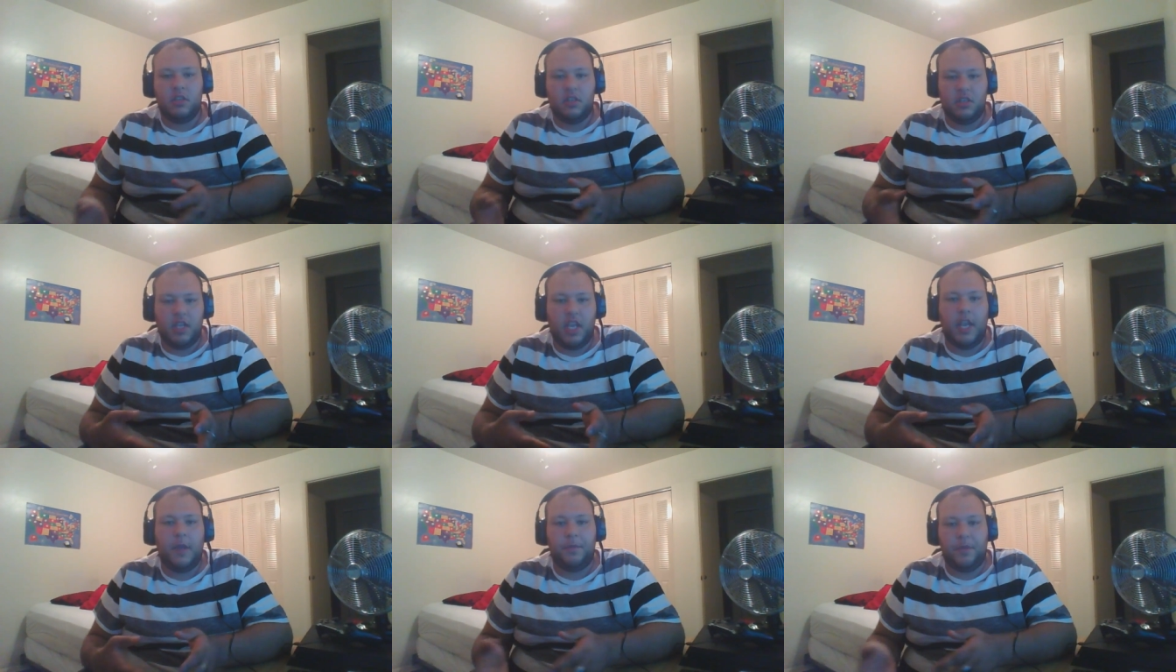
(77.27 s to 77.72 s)

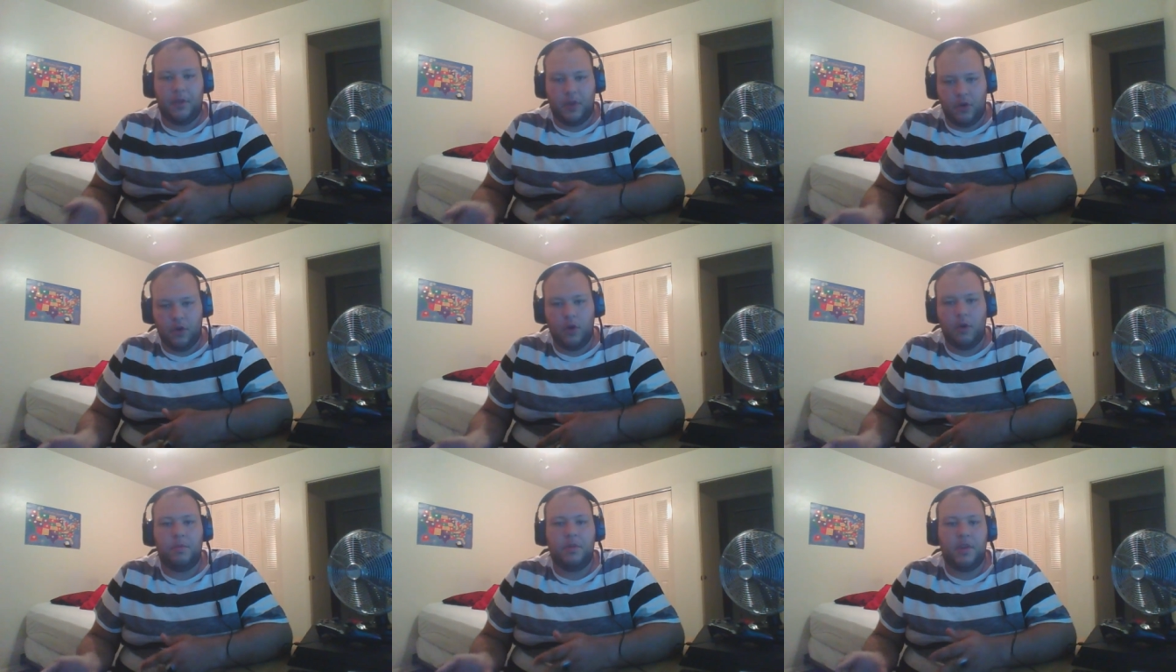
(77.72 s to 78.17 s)
keep the
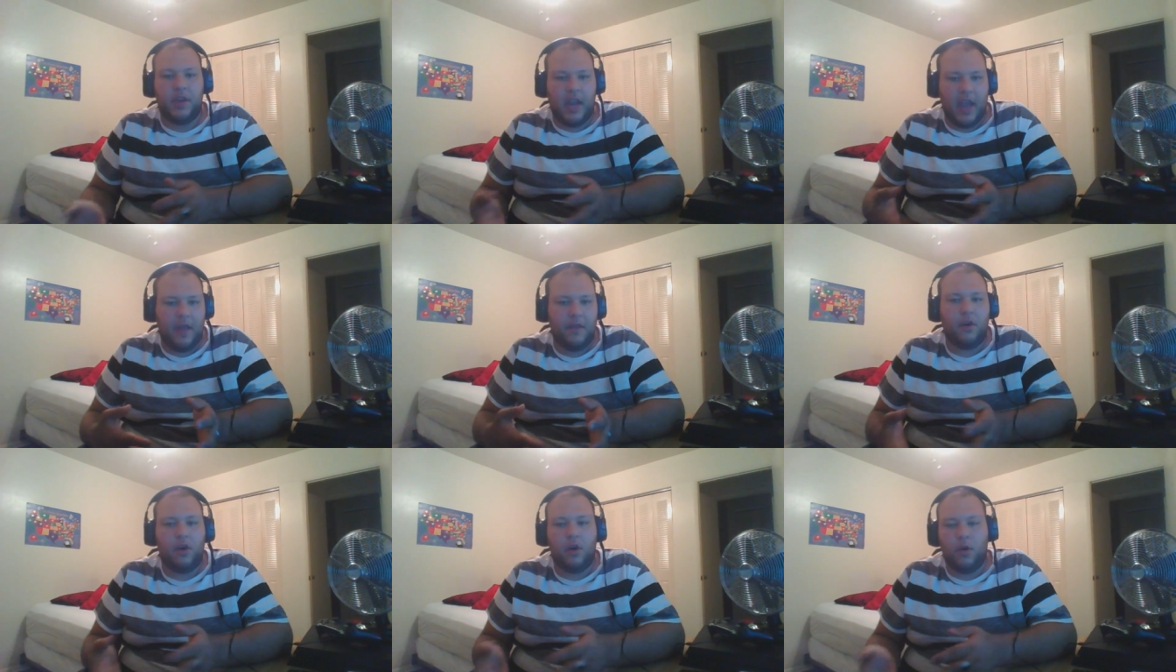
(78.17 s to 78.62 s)
group
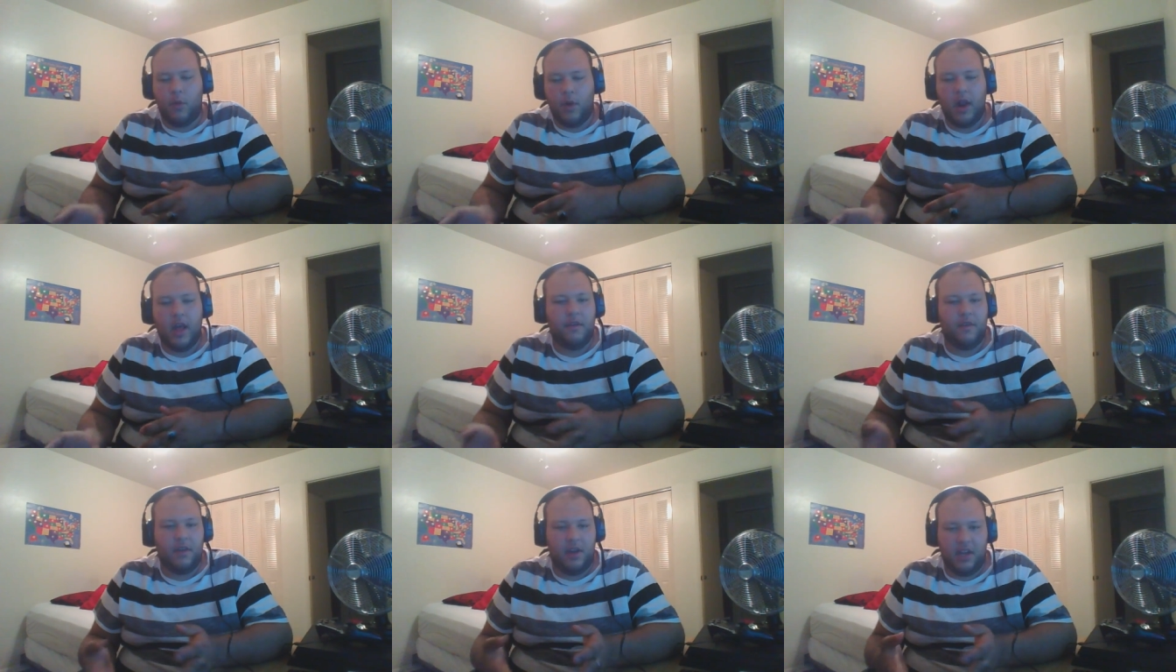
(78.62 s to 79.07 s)
together or
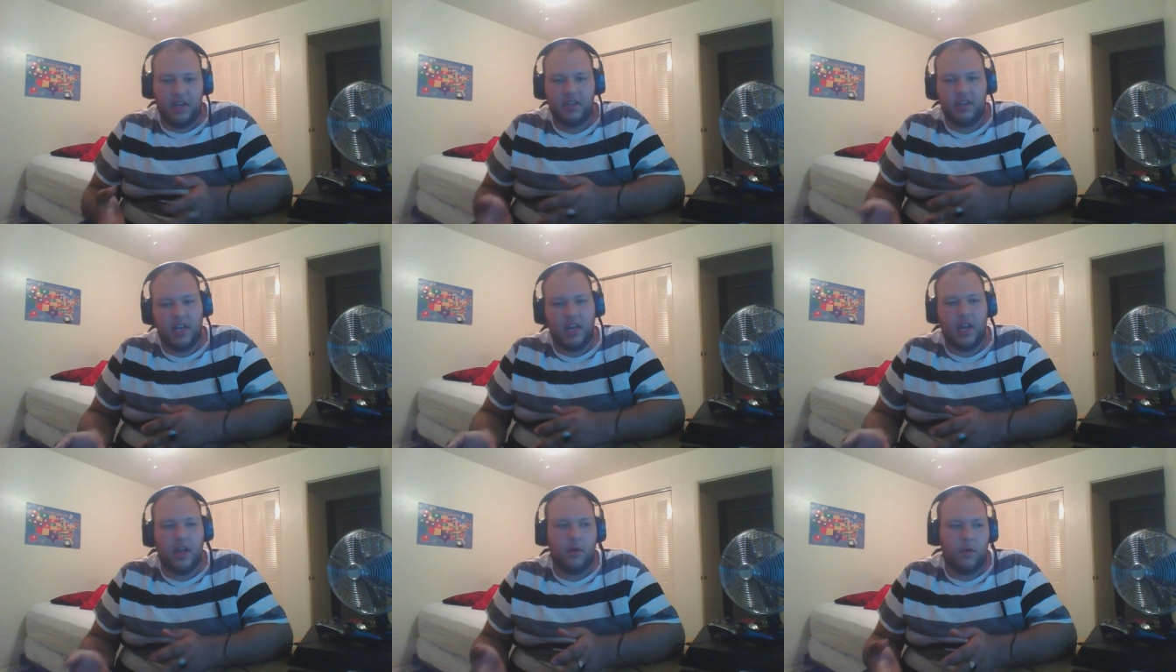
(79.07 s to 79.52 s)
whatever he's
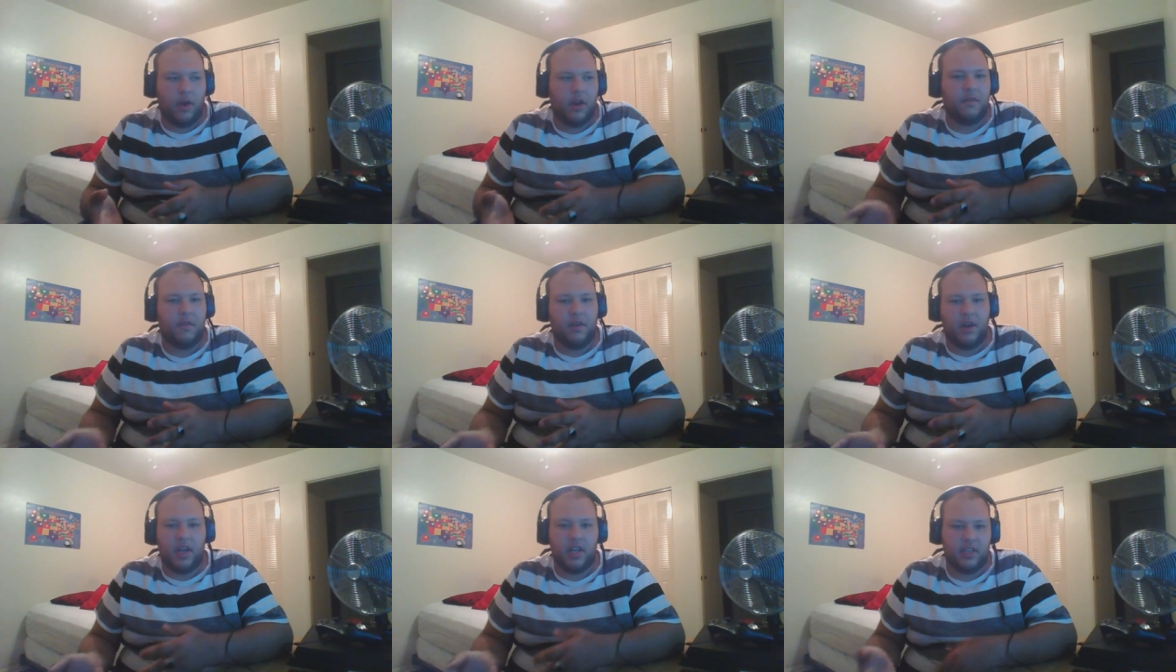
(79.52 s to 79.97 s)
you know
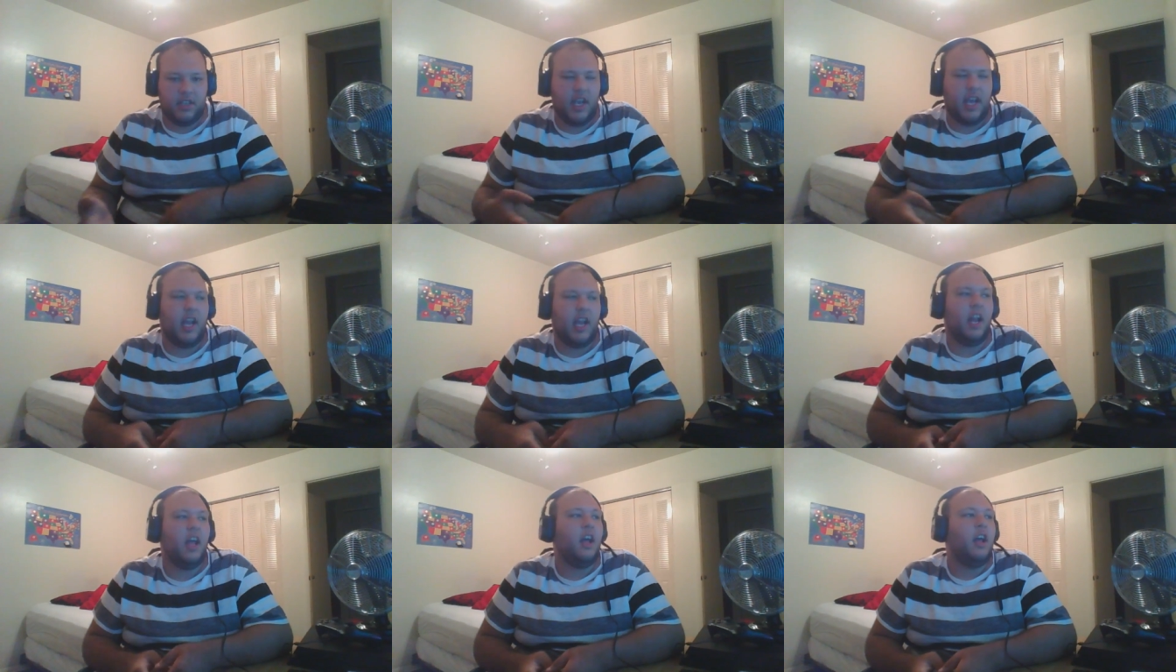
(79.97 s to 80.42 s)
whatever I
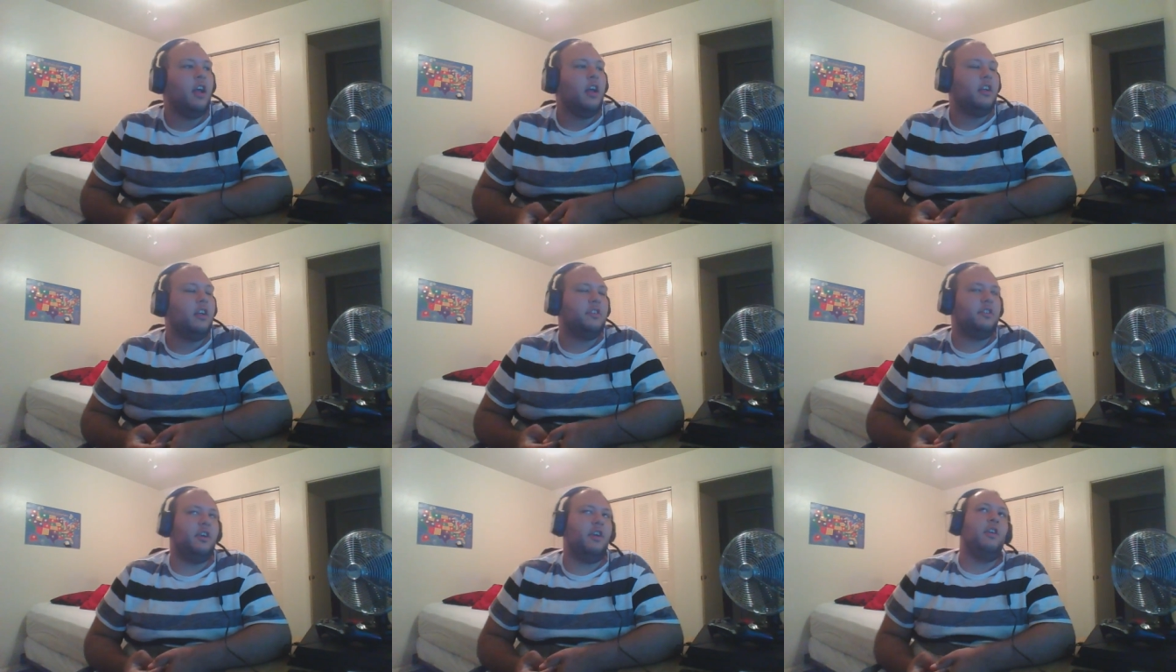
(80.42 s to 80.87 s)
said
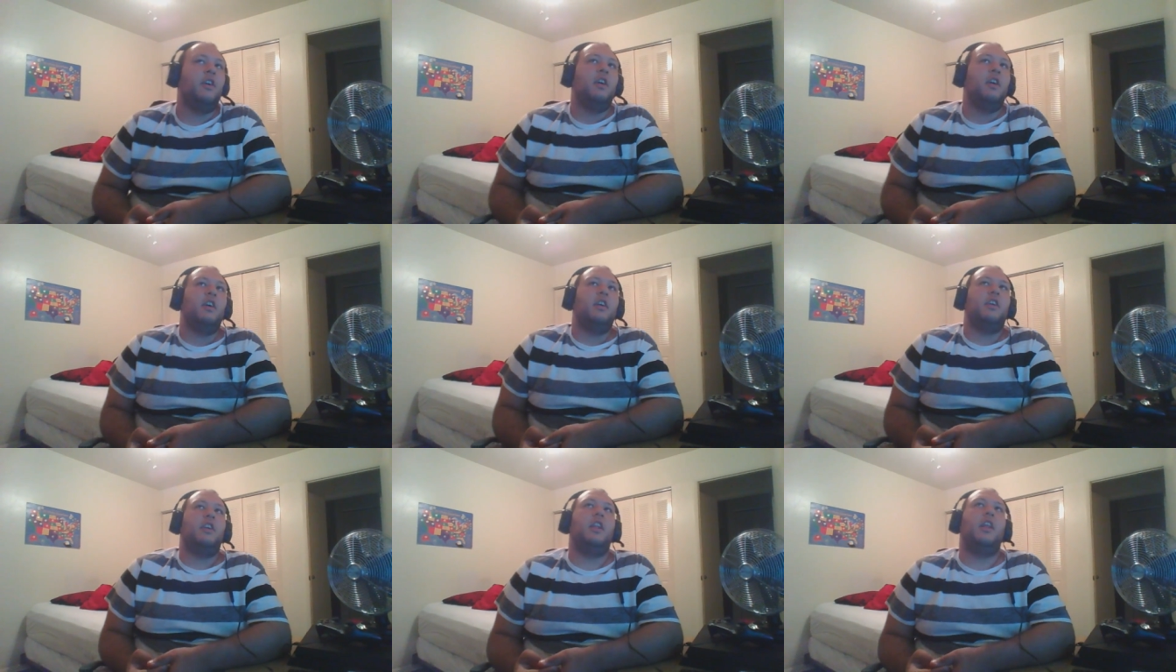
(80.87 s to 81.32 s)
so
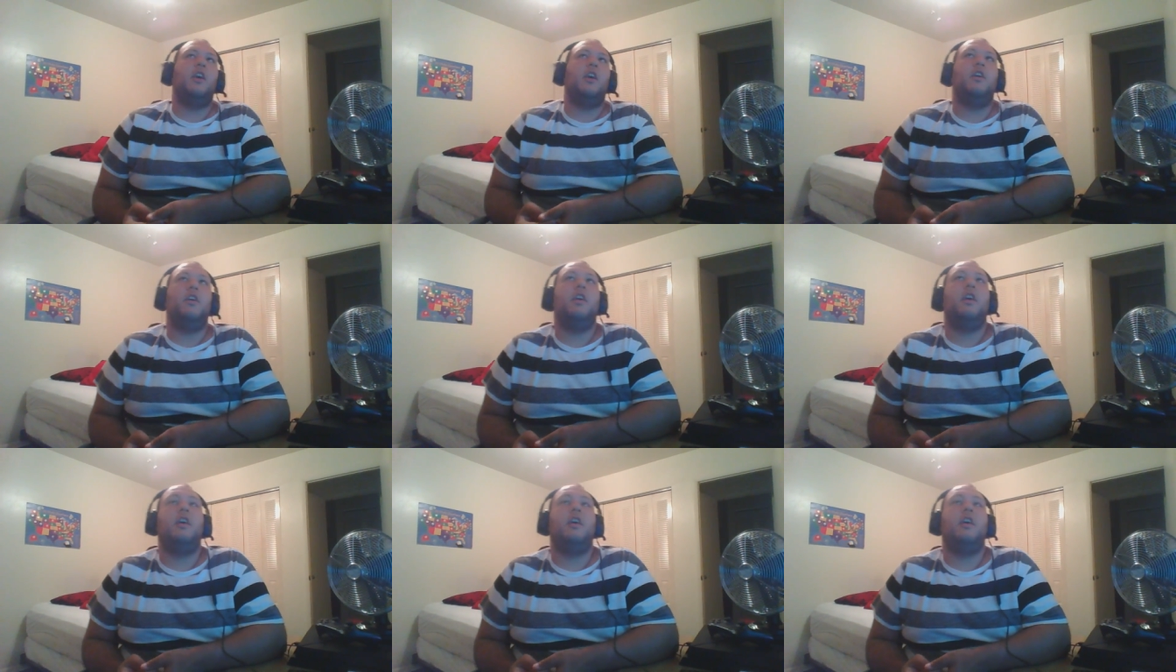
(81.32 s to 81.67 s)
you know I